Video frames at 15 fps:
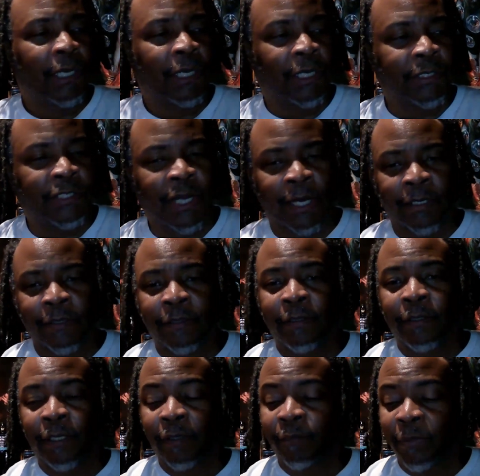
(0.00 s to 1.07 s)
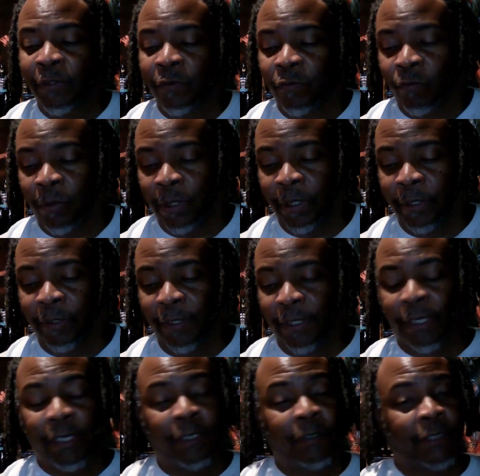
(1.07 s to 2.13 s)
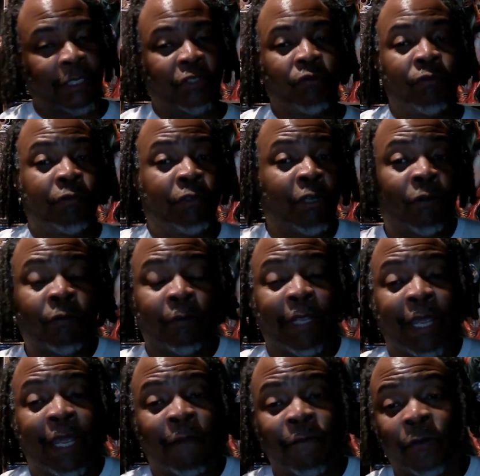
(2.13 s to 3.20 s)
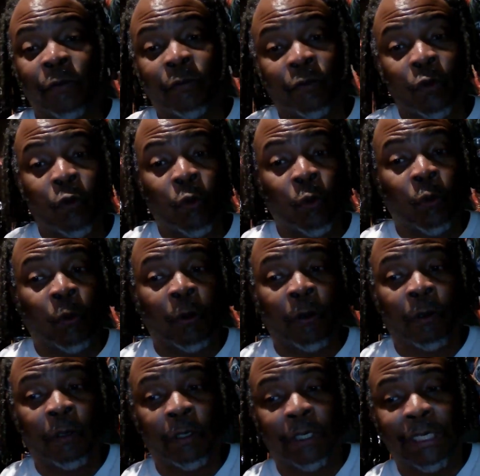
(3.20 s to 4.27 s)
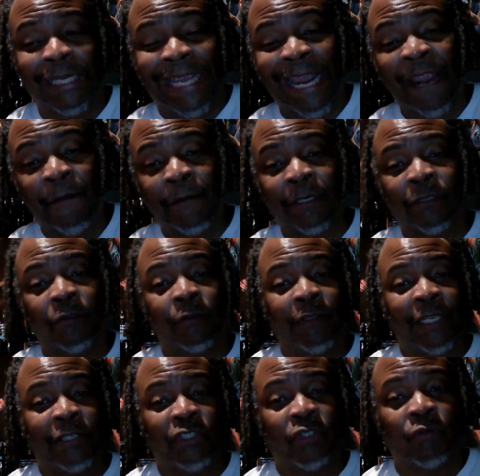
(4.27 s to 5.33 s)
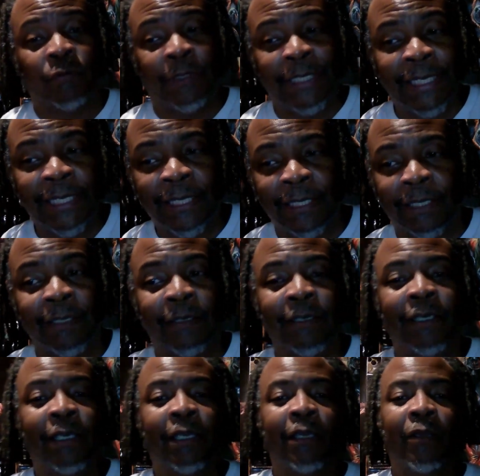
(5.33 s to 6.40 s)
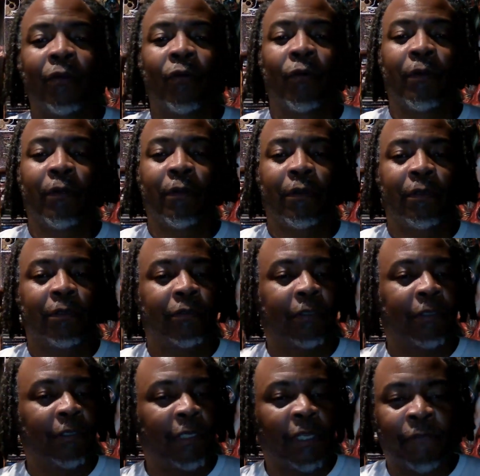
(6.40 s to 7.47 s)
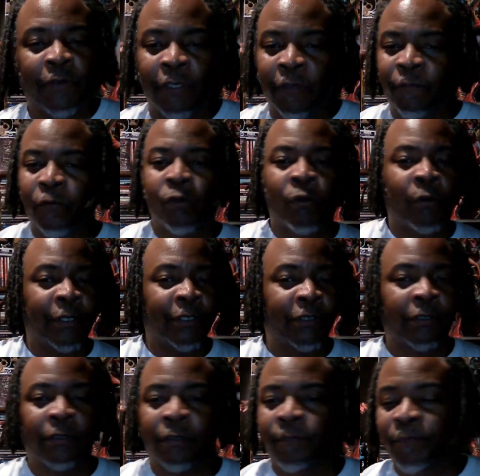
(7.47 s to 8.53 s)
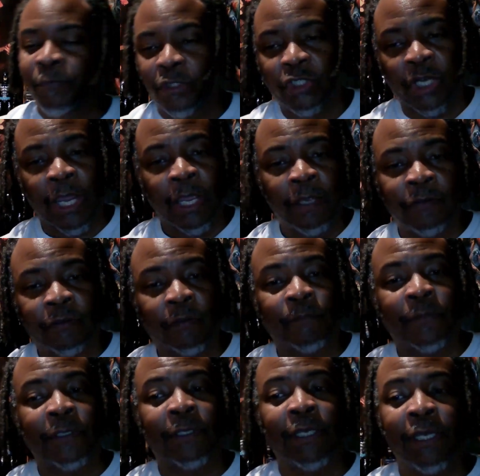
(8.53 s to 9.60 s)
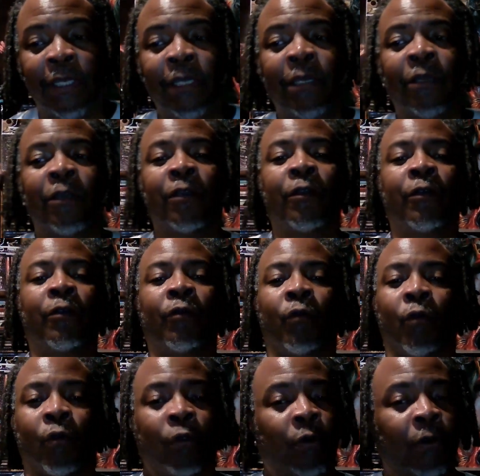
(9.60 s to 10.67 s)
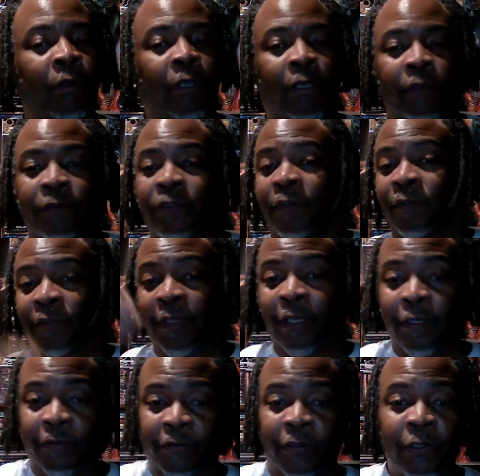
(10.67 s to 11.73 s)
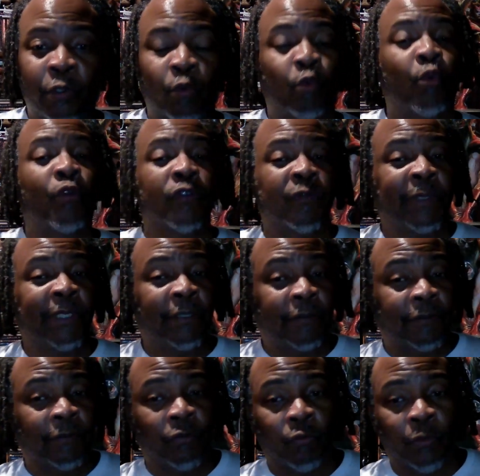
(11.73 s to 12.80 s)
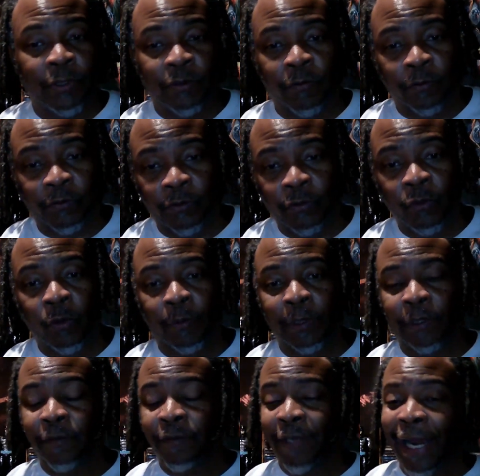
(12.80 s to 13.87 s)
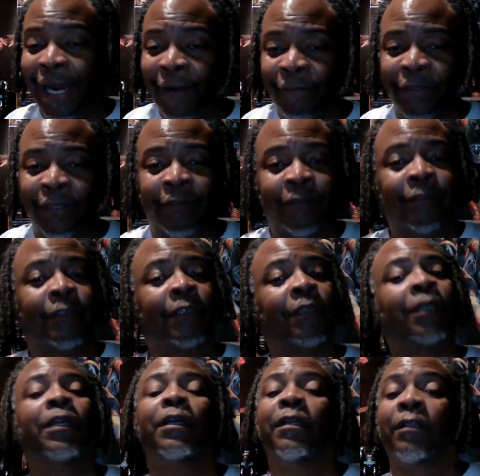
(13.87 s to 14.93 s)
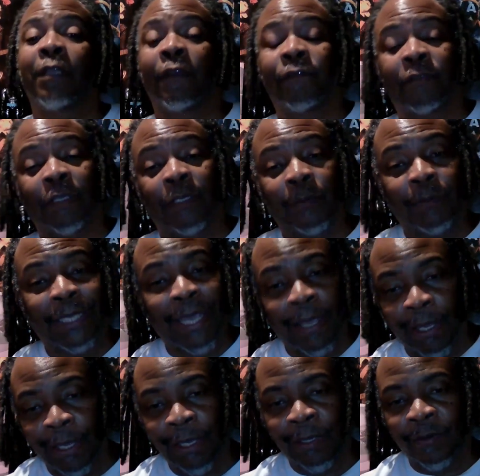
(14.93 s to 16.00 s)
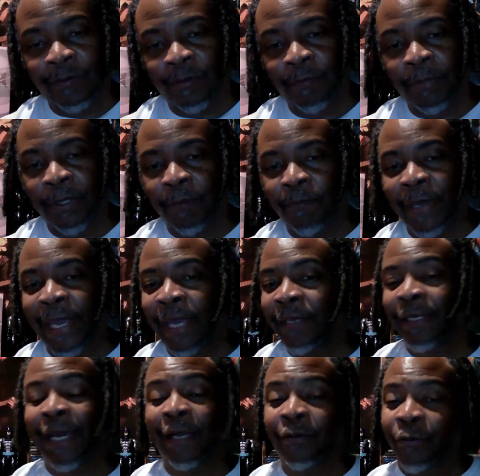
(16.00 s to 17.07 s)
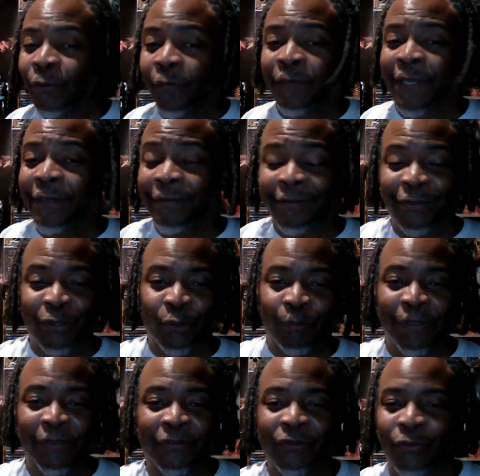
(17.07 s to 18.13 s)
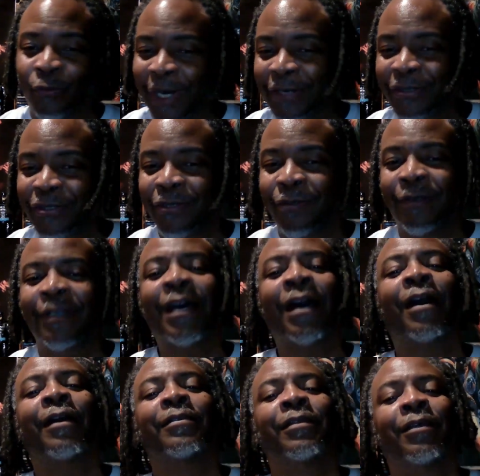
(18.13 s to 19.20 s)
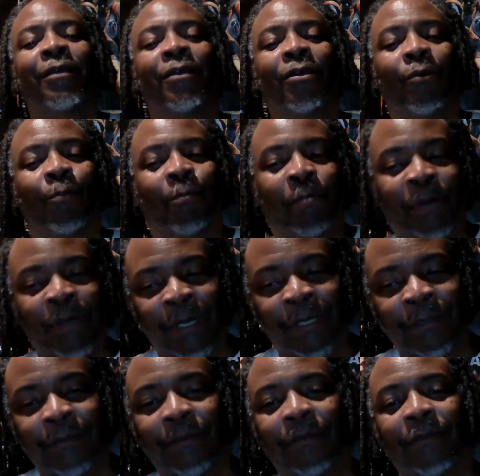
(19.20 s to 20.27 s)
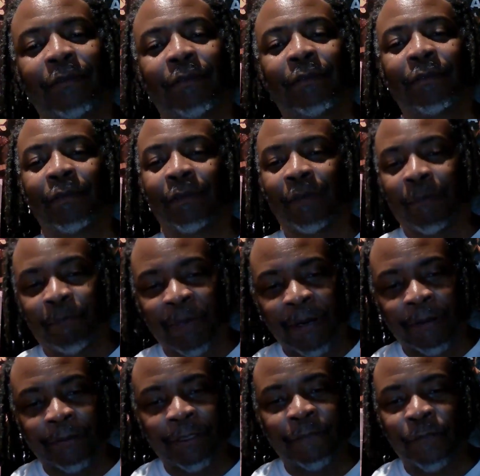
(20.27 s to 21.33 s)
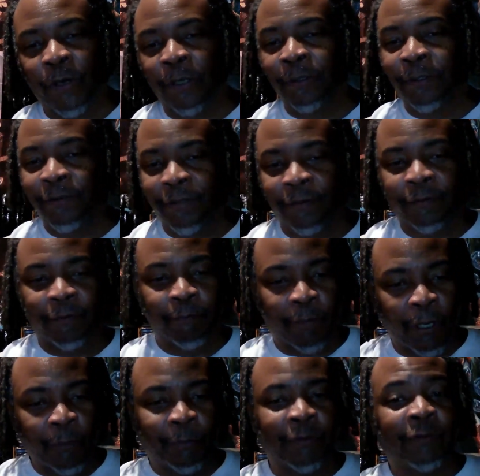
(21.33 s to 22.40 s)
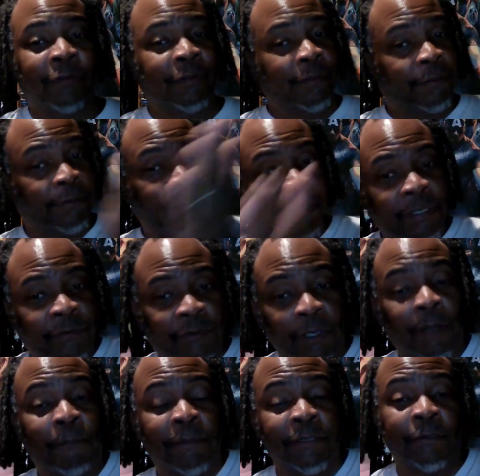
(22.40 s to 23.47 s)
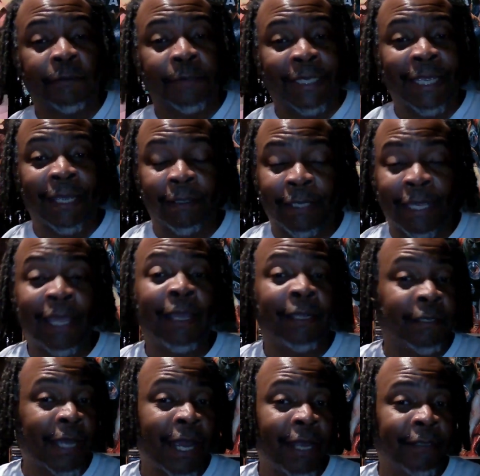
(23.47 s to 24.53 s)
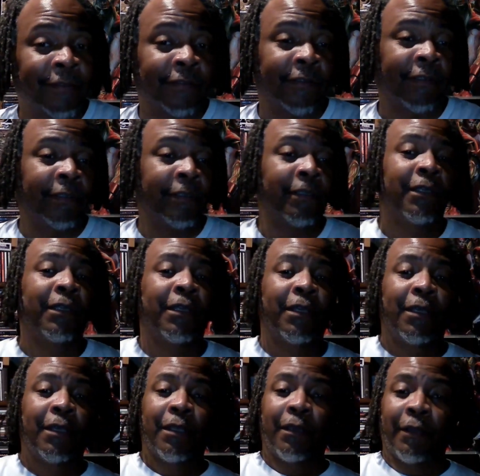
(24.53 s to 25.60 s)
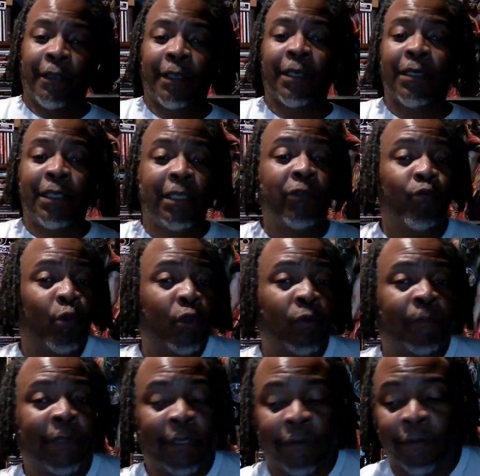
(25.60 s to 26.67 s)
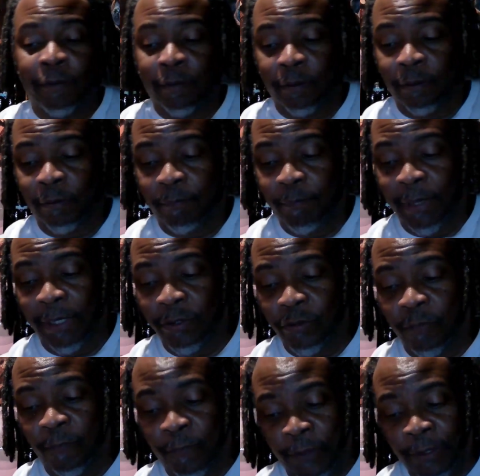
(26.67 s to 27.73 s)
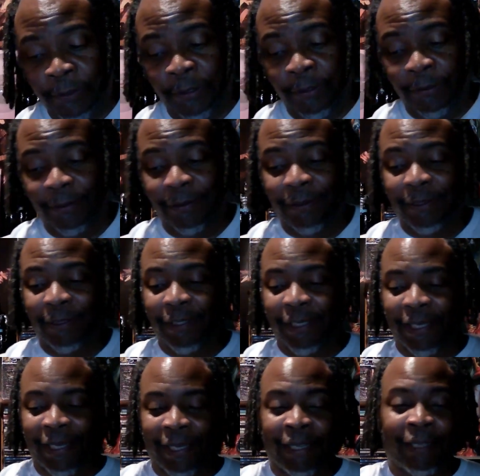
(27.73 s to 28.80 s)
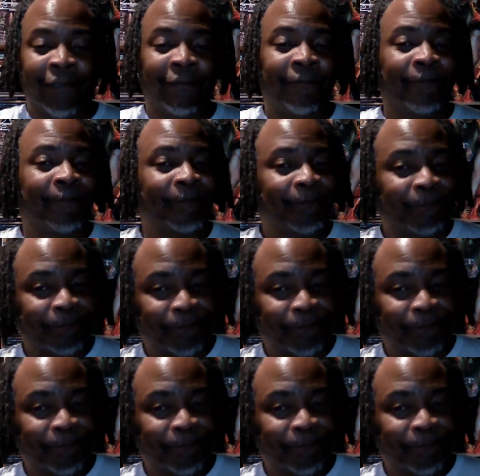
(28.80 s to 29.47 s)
Jonathan Hickman's run, is that you don't have those core characters that you need, even if you're going to change something here or just say it's Secret Wars, but it's an original story. Because obviously they set up Kang as the big bad. Now, I don't know if that's still misdirection or not, but apparently for all intents and purposes, at least up until Kang Dynasty, then he will be the major villain. And